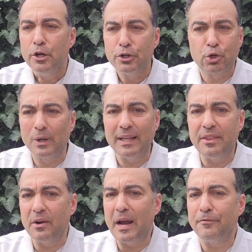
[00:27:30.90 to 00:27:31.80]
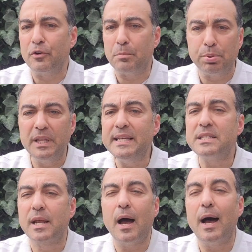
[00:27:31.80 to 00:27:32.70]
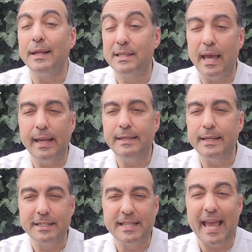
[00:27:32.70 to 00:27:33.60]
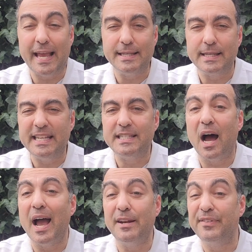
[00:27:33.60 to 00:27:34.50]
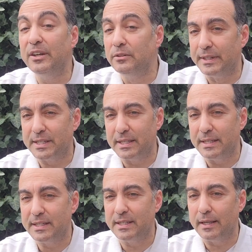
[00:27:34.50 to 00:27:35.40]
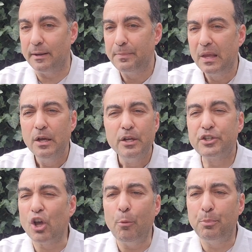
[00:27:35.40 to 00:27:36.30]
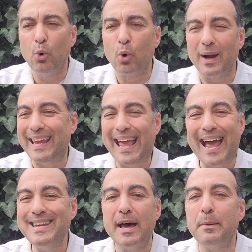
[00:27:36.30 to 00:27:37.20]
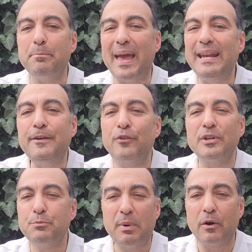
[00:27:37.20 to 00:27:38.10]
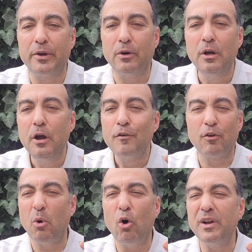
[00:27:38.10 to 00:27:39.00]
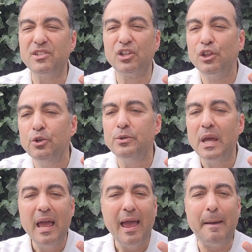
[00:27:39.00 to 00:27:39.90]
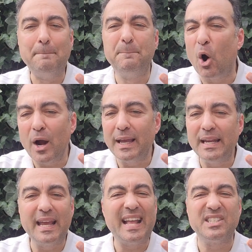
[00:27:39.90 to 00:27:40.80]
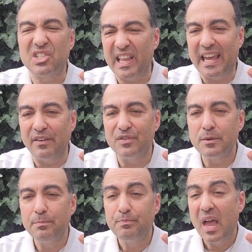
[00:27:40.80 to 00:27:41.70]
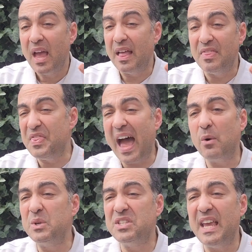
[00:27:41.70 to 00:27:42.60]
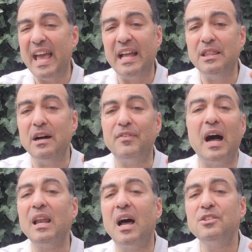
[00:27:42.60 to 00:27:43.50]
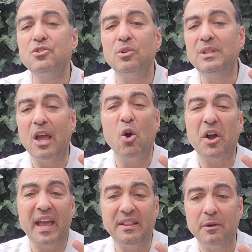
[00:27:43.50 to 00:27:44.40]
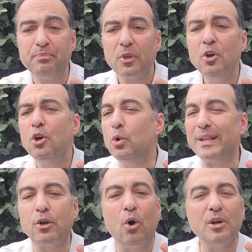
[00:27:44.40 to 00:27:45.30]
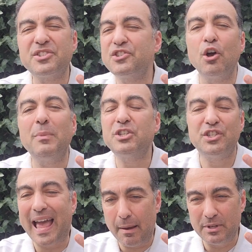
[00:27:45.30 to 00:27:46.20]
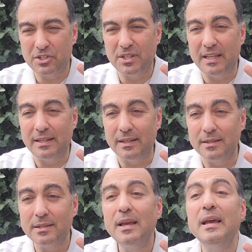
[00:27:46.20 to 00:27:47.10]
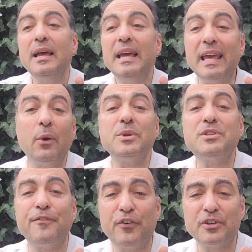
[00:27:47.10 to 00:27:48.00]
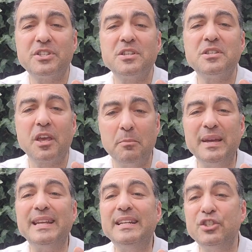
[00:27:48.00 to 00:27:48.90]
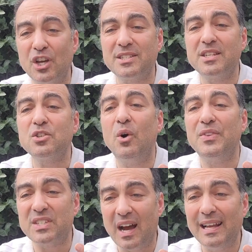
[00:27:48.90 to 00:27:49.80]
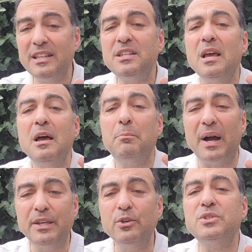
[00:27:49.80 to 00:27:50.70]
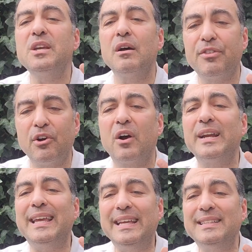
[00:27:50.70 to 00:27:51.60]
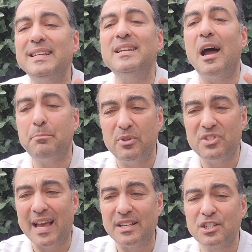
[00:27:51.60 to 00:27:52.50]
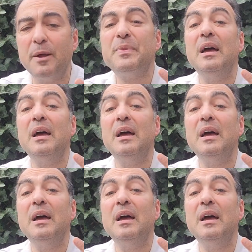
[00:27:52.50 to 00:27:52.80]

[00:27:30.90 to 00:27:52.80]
Shortly thereafter, it pleased God to end his days, and he died of illness in the city. So poor, he had not a penny for his burial from all his loot and bargaining and slaves. And that was the end of Alonso de Ojeda, who had caused so much damage to the Indians. He was the first to commit injustice on this island by using authority he did not possess.